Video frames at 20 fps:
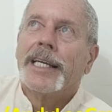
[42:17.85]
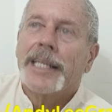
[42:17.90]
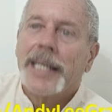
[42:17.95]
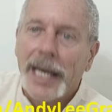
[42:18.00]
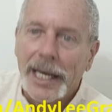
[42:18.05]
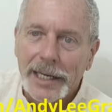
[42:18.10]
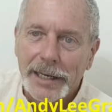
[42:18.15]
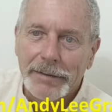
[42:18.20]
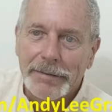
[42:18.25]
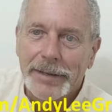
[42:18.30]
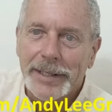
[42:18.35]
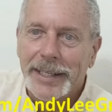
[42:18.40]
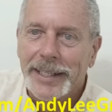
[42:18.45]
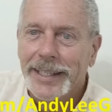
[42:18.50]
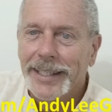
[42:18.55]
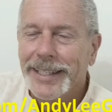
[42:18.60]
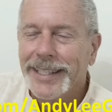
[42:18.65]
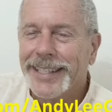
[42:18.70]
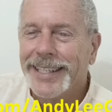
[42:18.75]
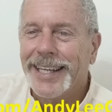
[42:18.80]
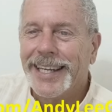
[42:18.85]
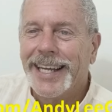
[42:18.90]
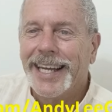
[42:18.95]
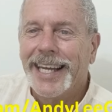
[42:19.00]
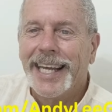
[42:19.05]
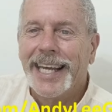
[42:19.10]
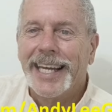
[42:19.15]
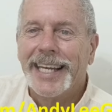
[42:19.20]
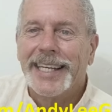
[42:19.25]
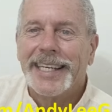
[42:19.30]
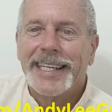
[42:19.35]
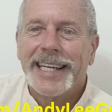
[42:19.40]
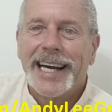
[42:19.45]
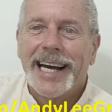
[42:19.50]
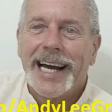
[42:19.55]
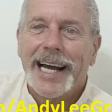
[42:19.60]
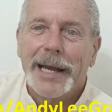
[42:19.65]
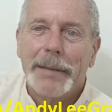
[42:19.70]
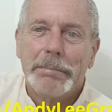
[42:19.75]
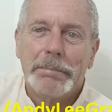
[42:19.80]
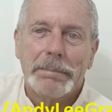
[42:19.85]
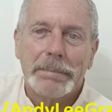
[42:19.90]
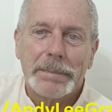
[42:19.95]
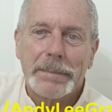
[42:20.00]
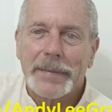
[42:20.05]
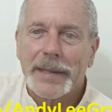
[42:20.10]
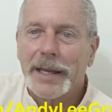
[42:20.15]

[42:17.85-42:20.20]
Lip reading: Kendallville, and I'm